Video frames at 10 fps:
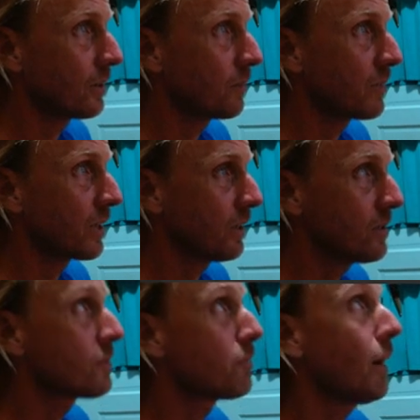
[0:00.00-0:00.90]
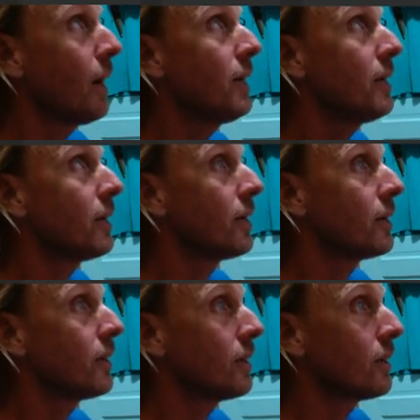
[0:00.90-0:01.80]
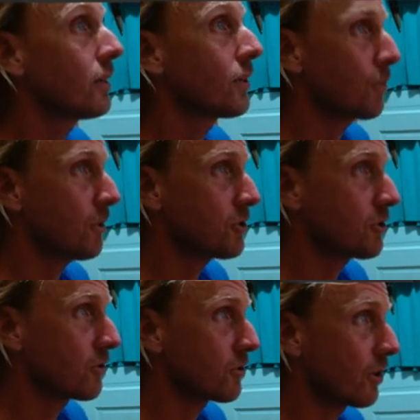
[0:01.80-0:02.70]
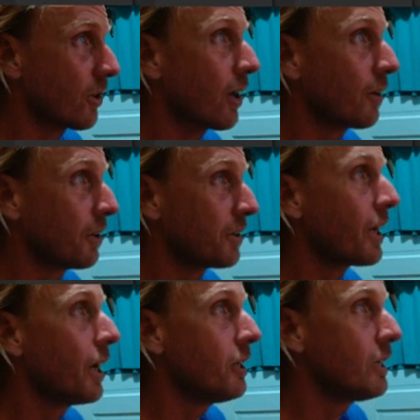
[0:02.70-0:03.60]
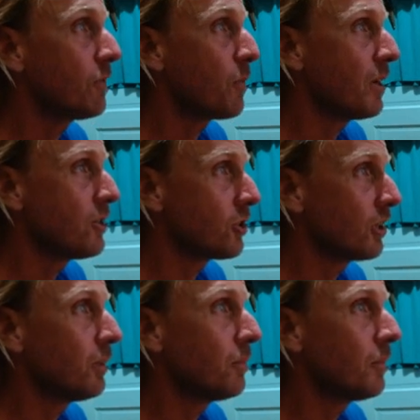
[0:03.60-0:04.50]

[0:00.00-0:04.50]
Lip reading: because my thrusters are out at the end of a pendulum,